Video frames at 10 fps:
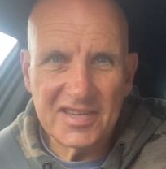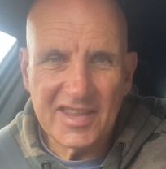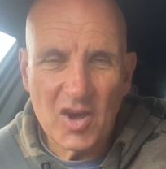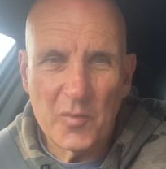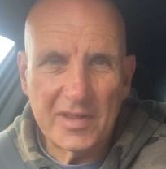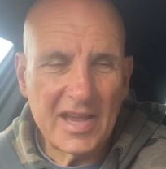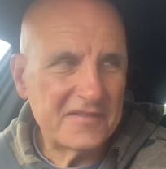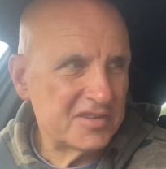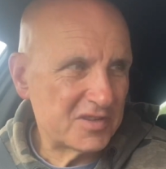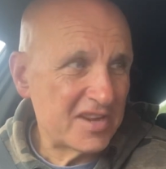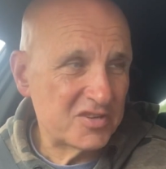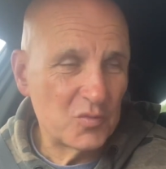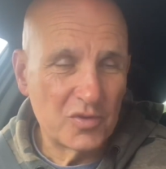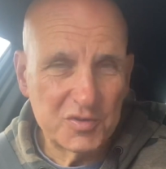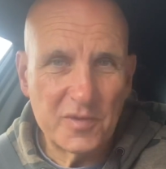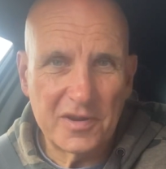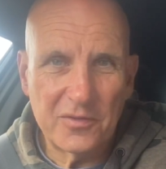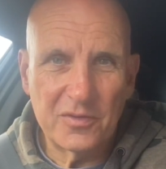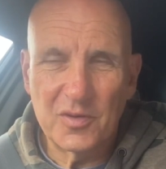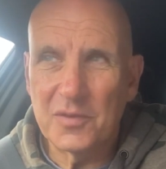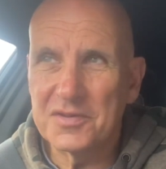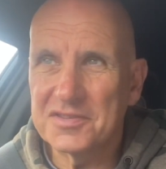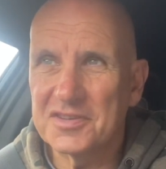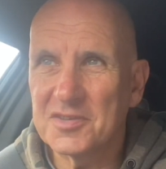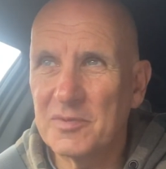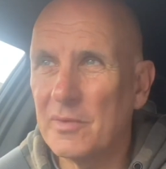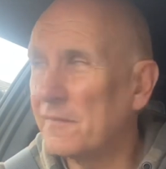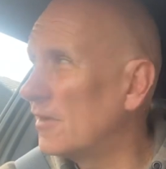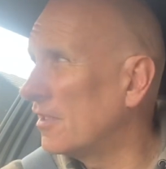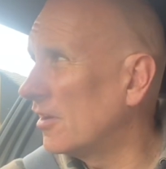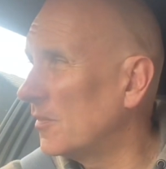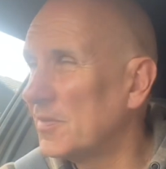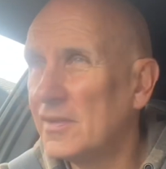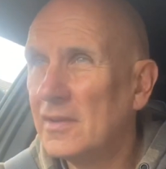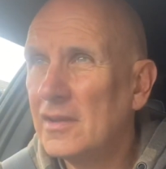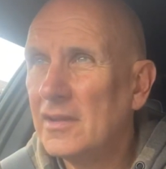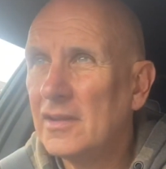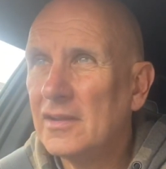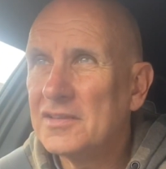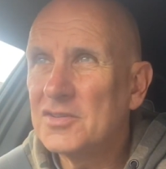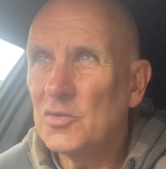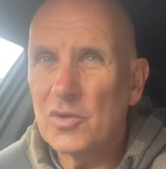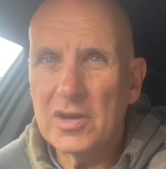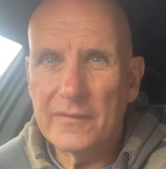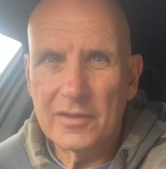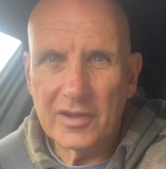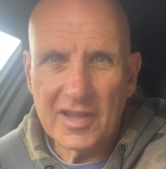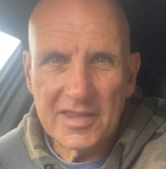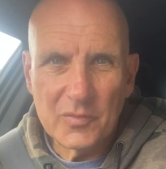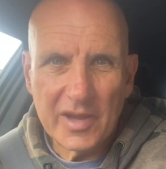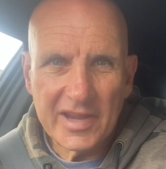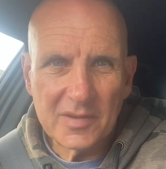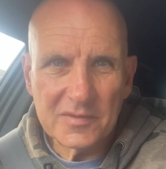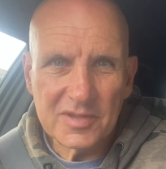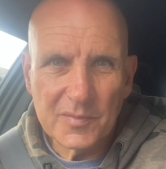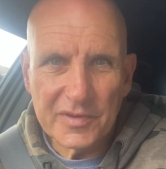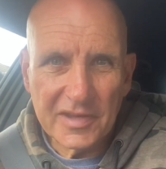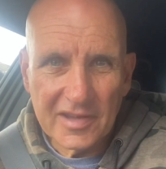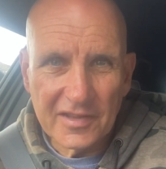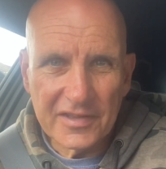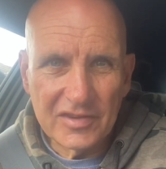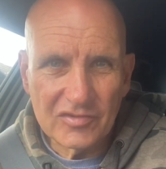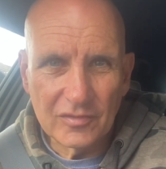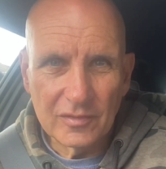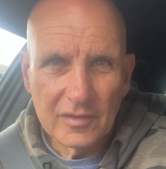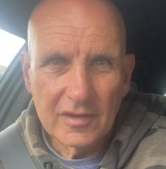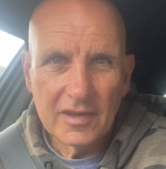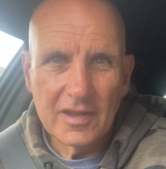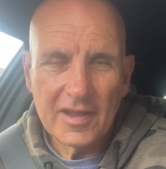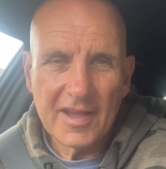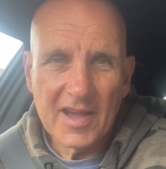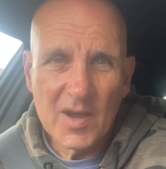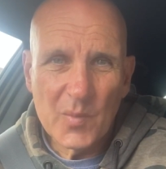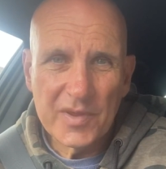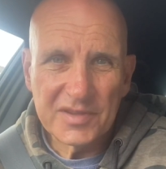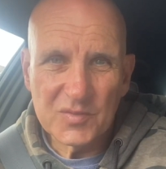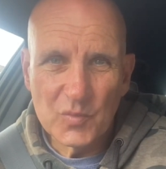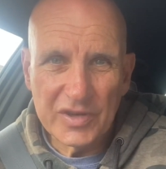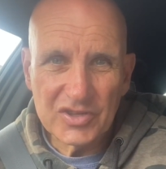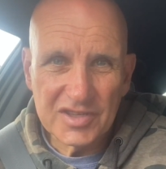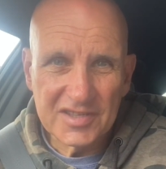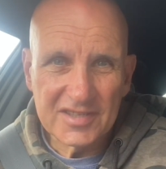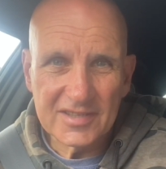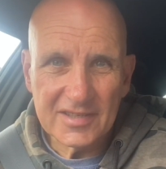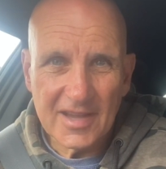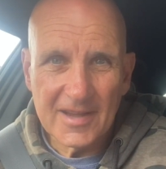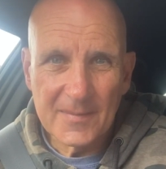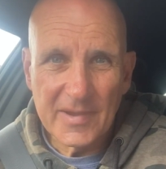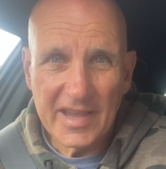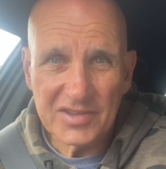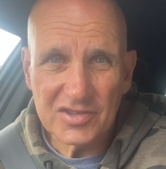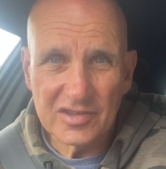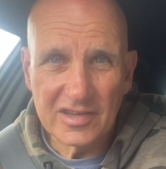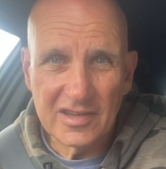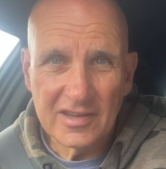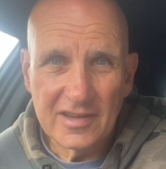it there on my left. It actually was where I thought it was, just a wee bit further up. So we're going to have a look, and then we'll head up to the Brechin Cathedral, where there's some witches history